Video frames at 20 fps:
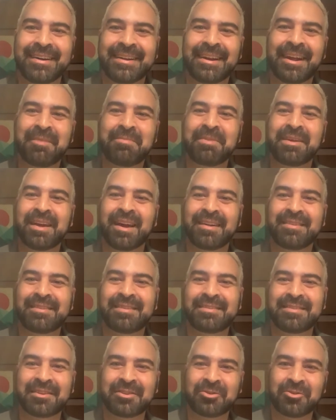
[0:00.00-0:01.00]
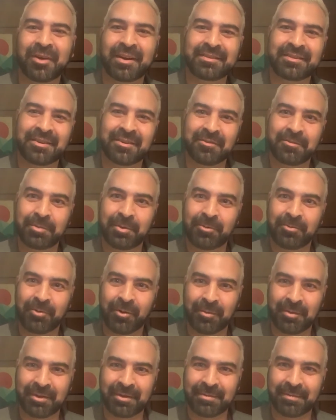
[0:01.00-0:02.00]
and I'm the Artistic Director of
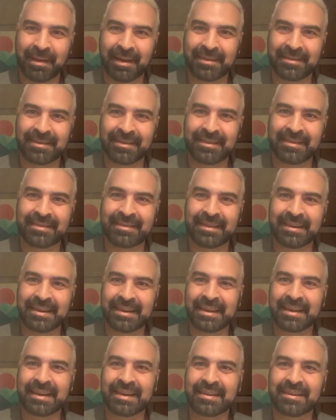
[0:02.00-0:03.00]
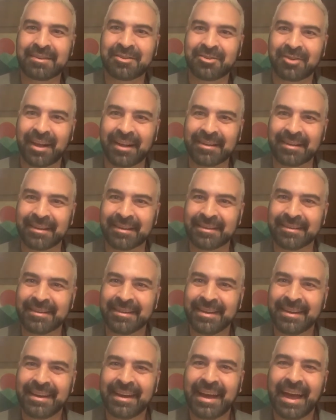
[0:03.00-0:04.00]
Performance Space in Sydney in Australia.
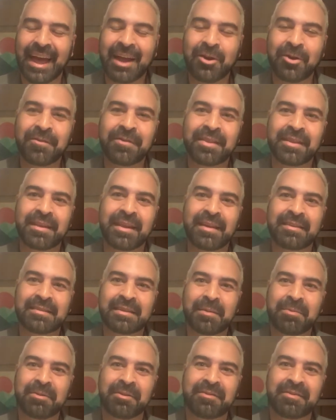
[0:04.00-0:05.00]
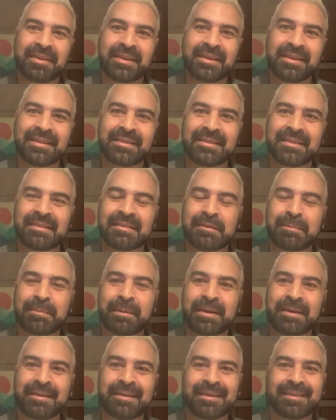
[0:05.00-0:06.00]
And over the last couple of years, it's
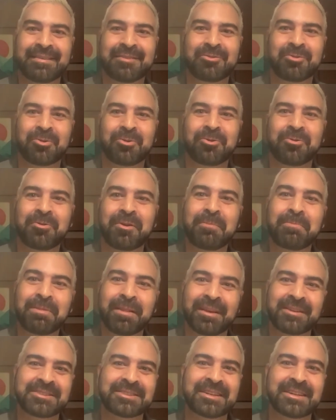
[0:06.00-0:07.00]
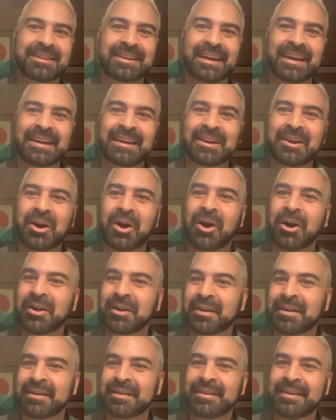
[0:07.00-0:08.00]
been an extraordinary pleasure and an
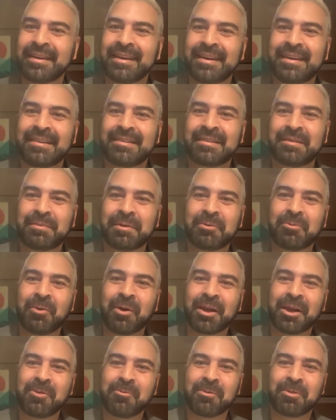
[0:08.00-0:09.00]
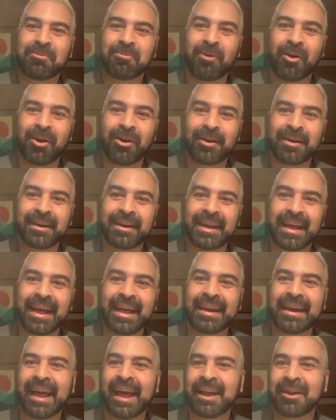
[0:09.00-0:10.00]
honour to be working with Ron
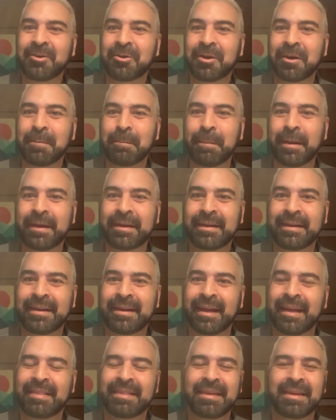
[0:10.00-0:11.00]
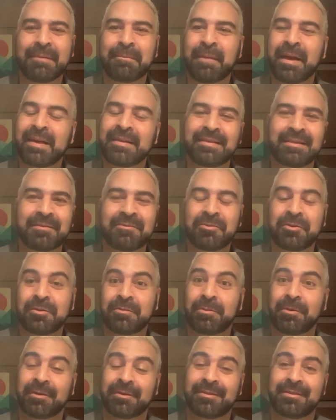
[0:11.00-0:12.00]
and Anna and Betty and the amazing
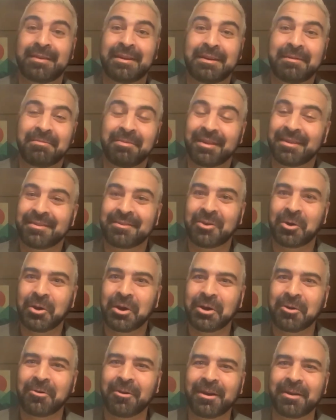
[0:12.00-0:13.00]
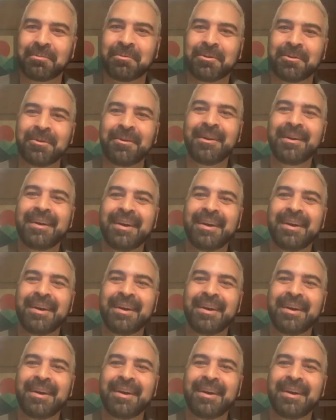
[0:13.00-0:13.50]
Fusebox team. They're so incredible,